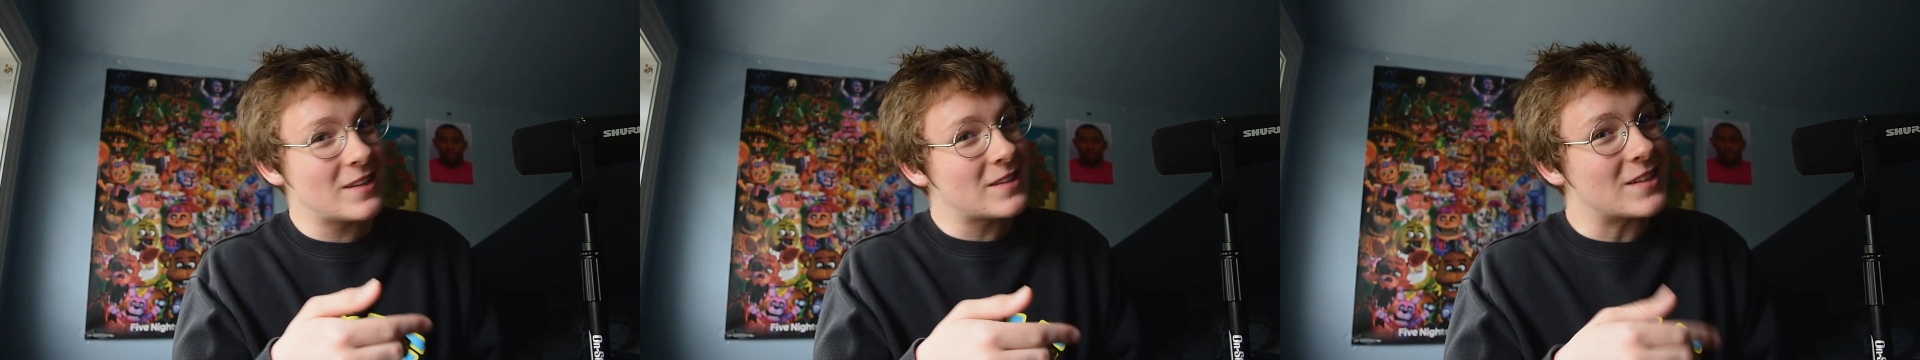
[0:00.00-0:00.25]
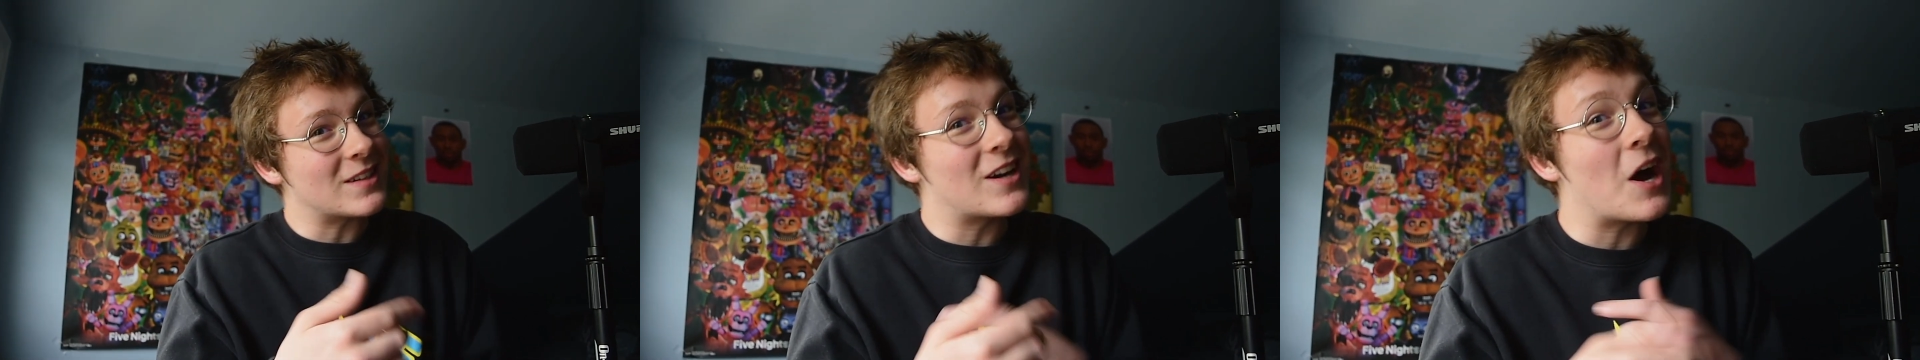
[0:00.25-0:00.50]

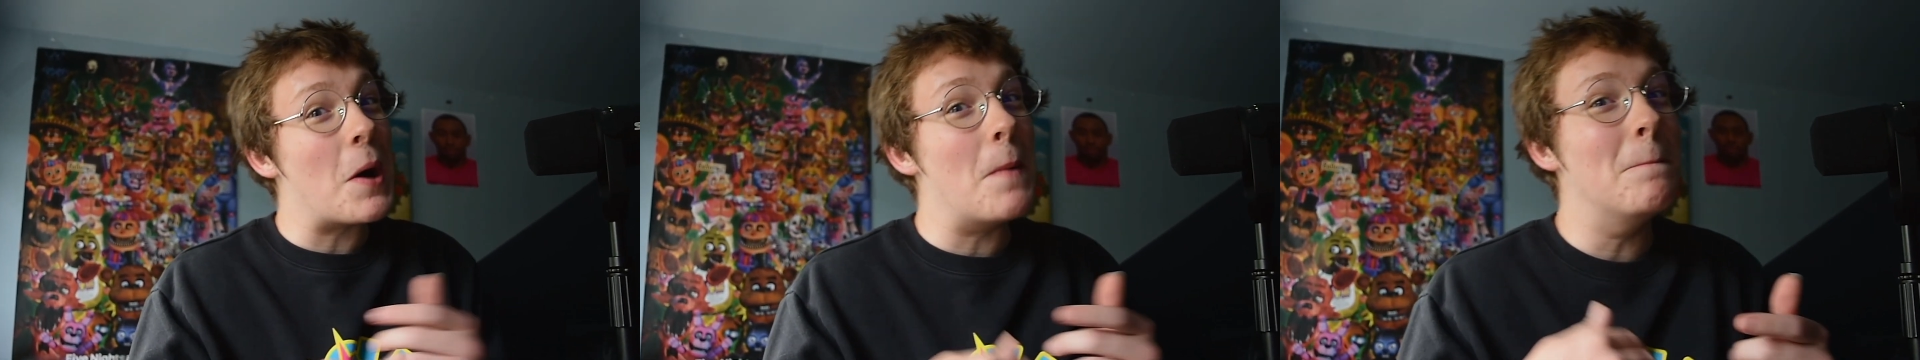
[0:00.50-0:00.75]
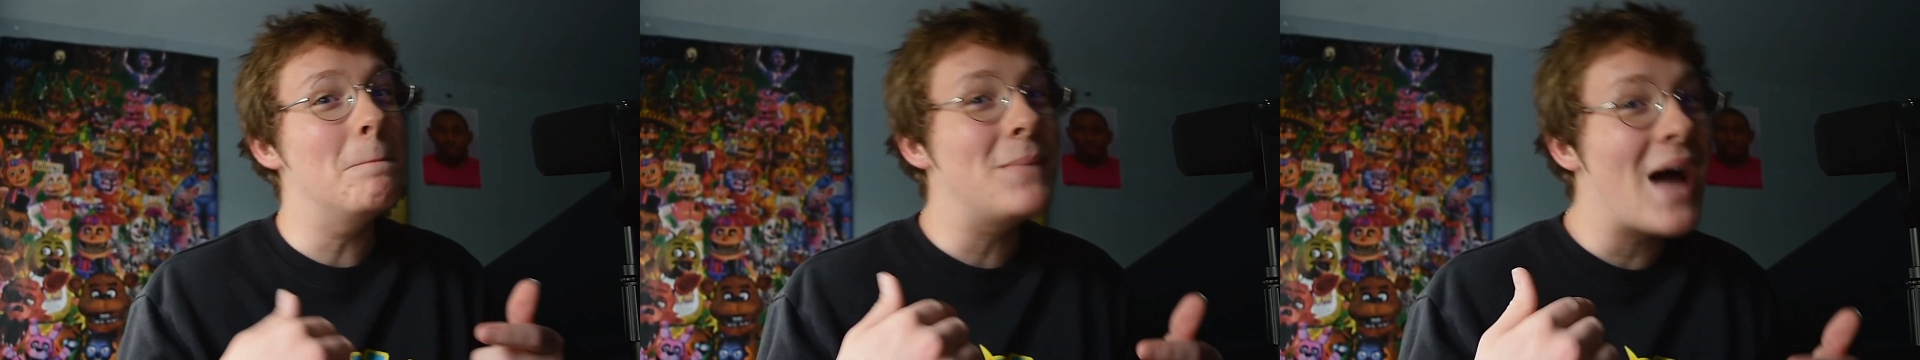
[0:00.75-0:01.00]
to
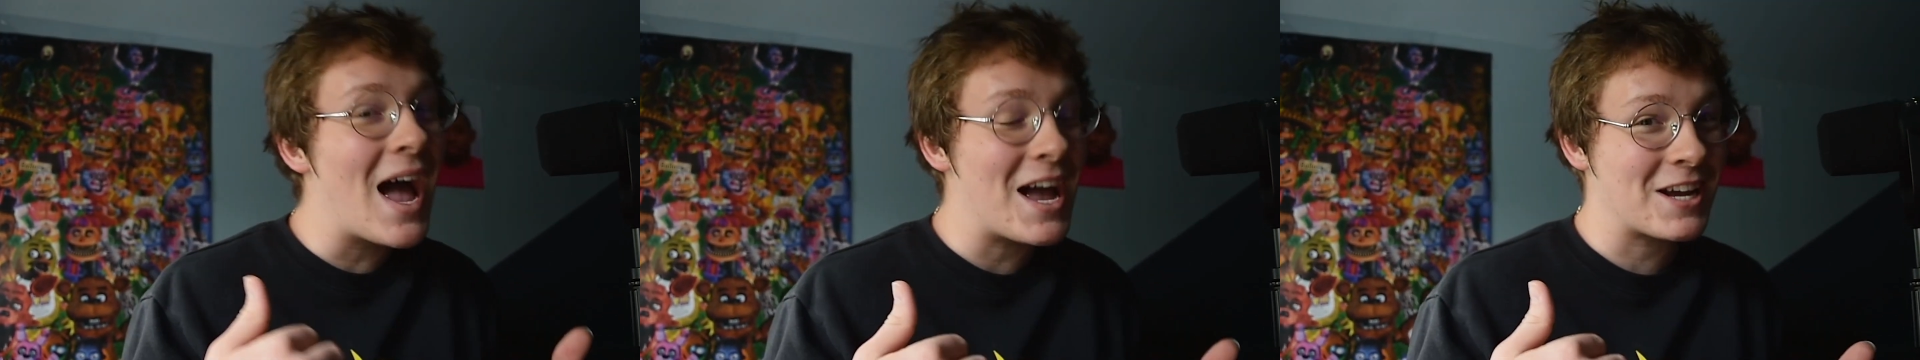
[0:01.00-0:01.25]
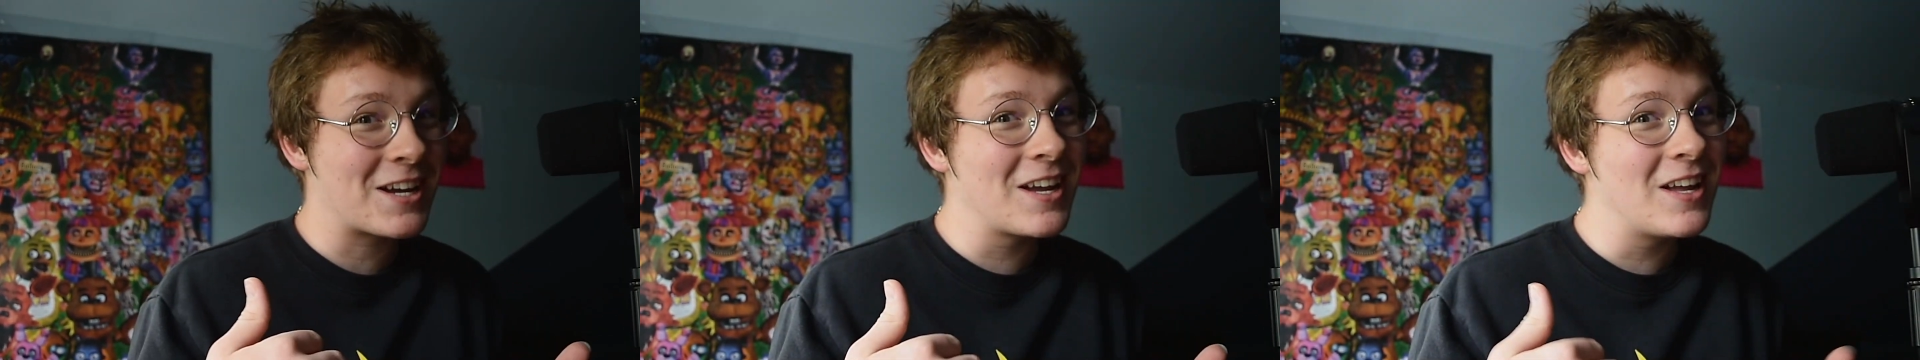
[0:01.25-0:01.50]
come
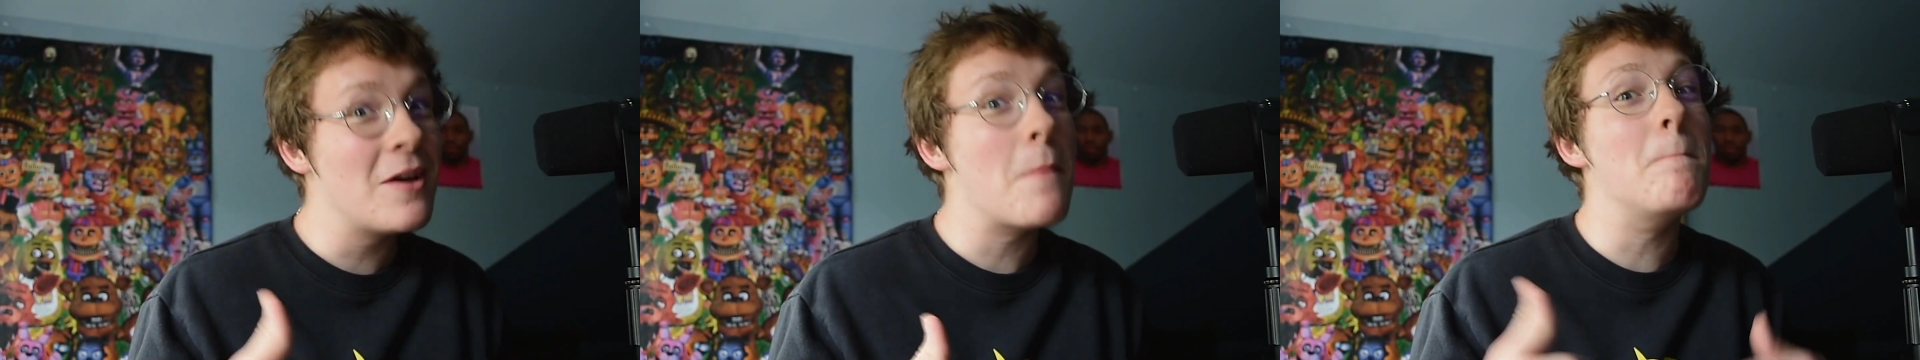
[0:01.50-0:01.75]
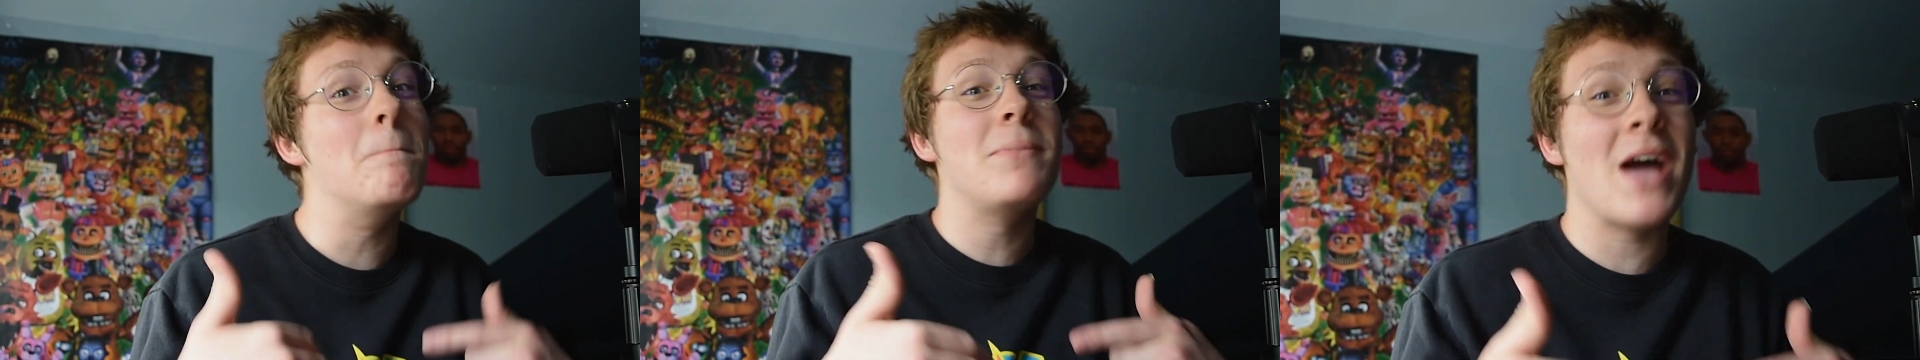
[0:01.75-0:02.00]
back
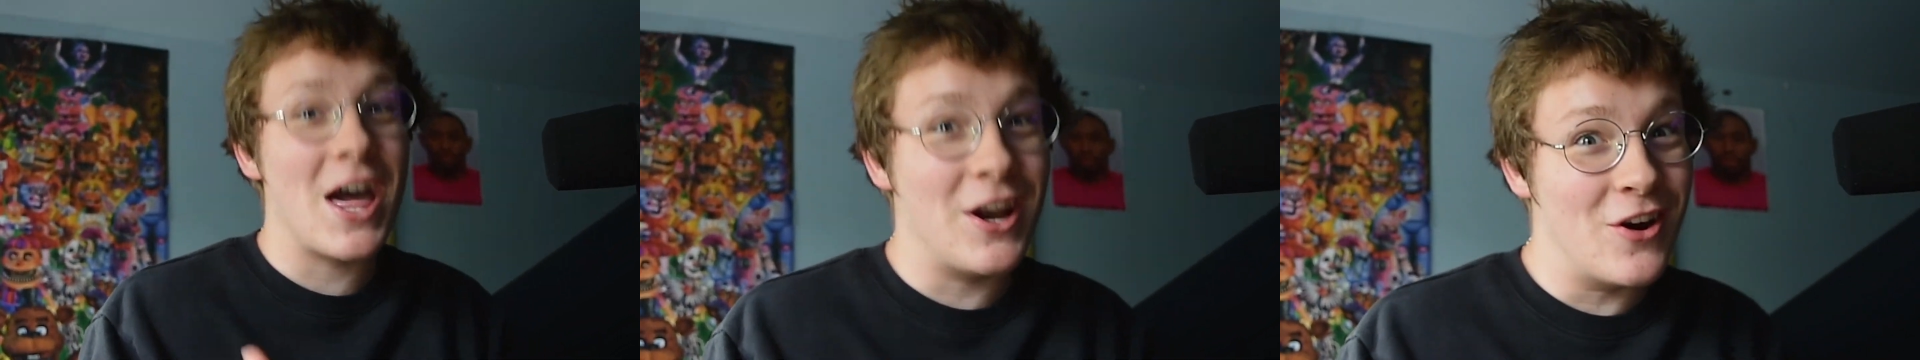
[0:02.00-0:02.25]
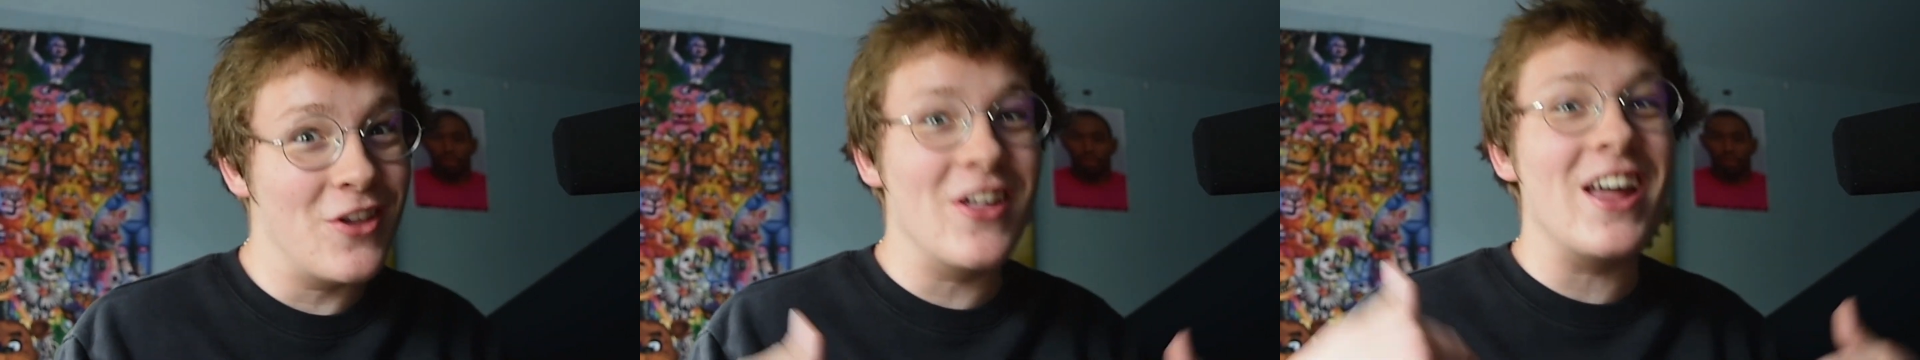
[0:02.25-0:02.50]

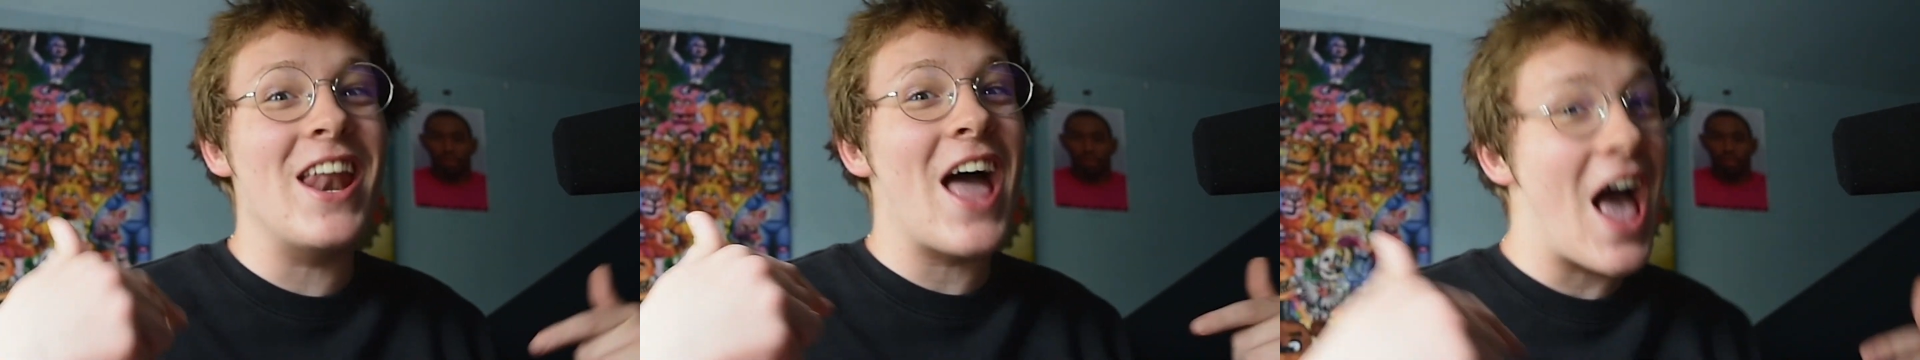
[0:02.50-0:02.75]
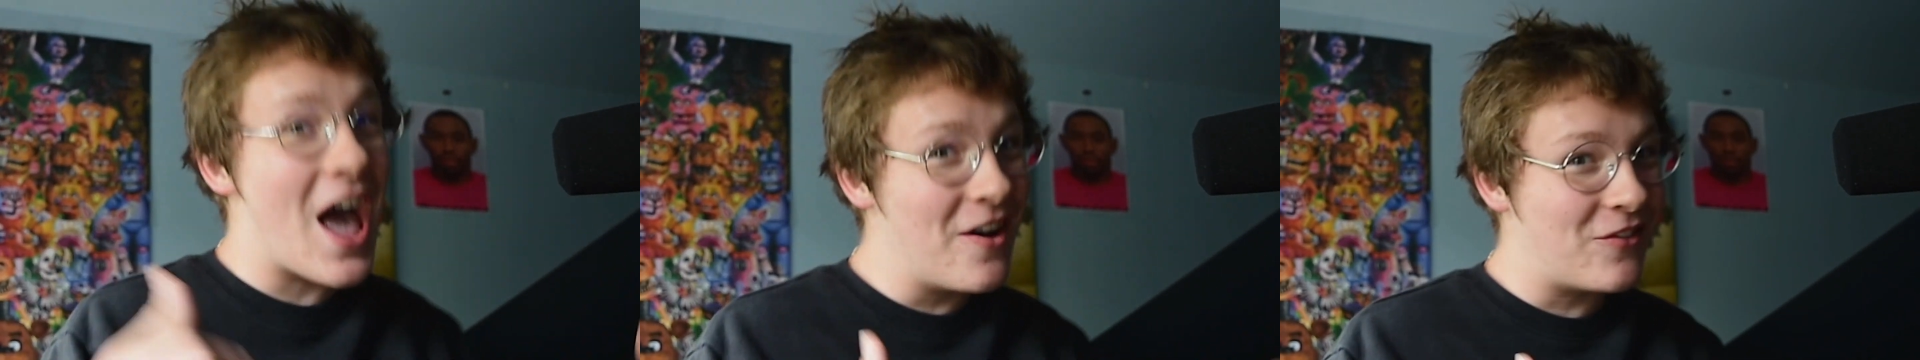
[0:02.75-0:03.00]
better than
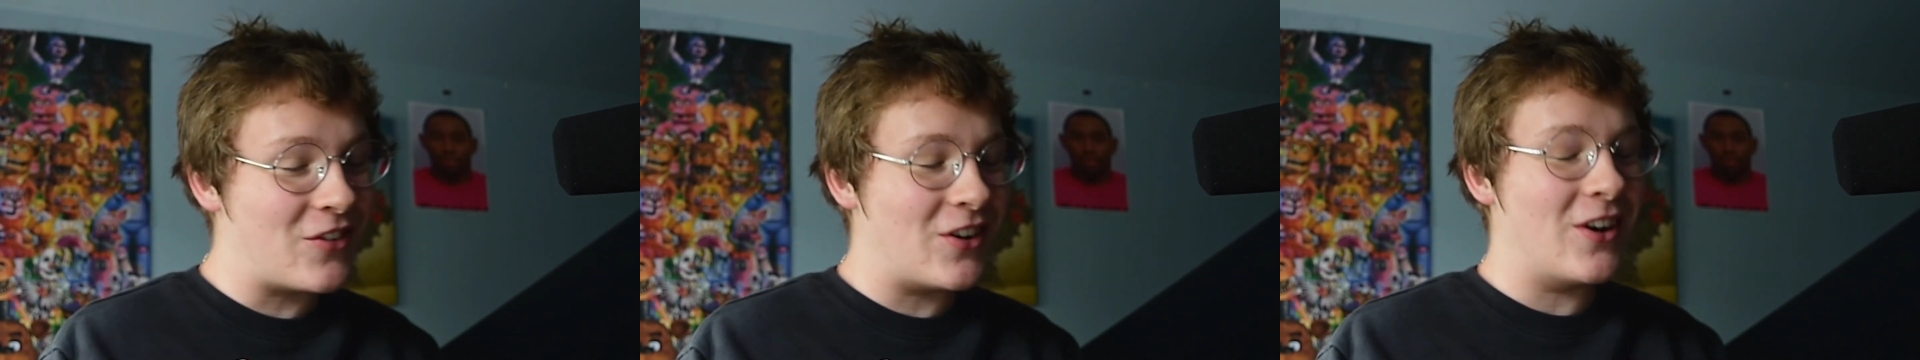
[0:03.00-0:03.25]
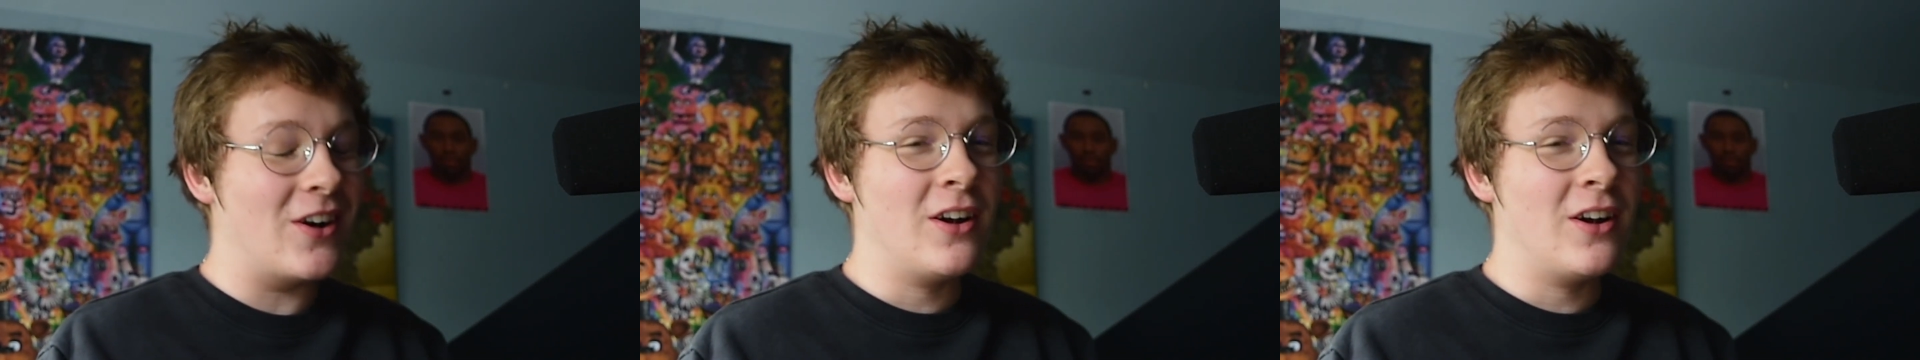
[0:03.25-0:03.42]
ever.